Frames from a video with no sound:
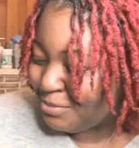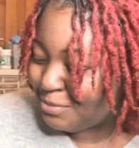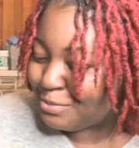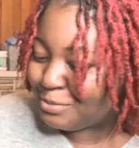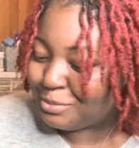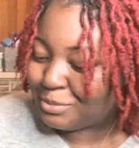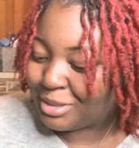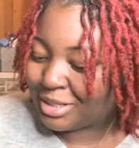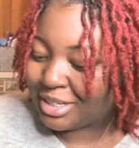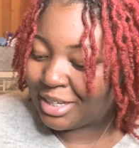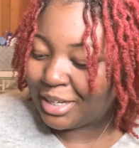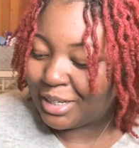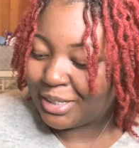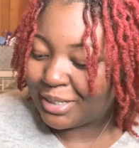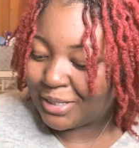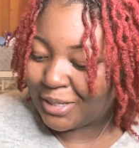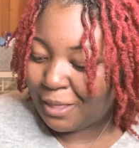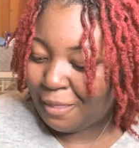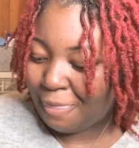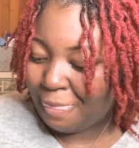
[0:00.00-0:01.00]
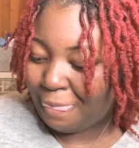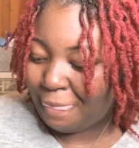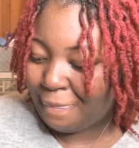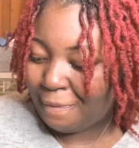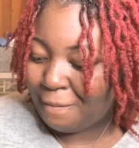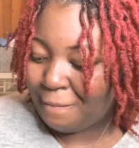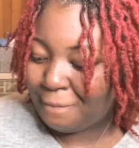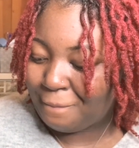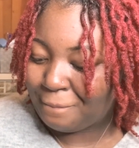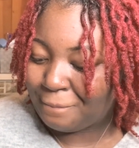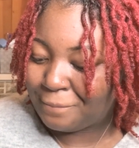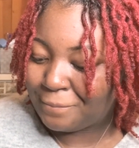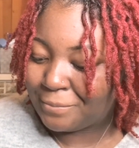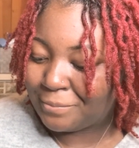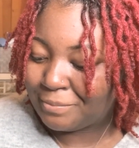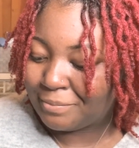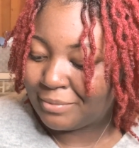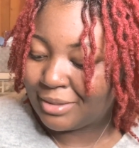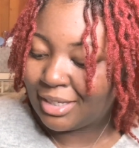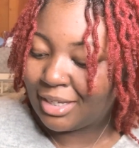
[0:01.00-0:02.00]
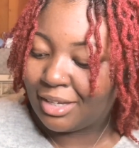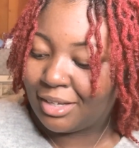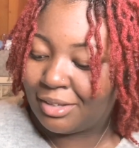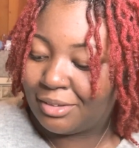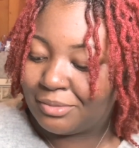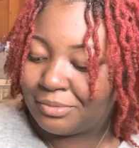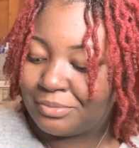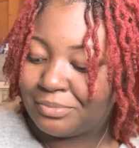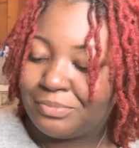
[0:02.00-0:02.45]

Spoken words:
But yeah,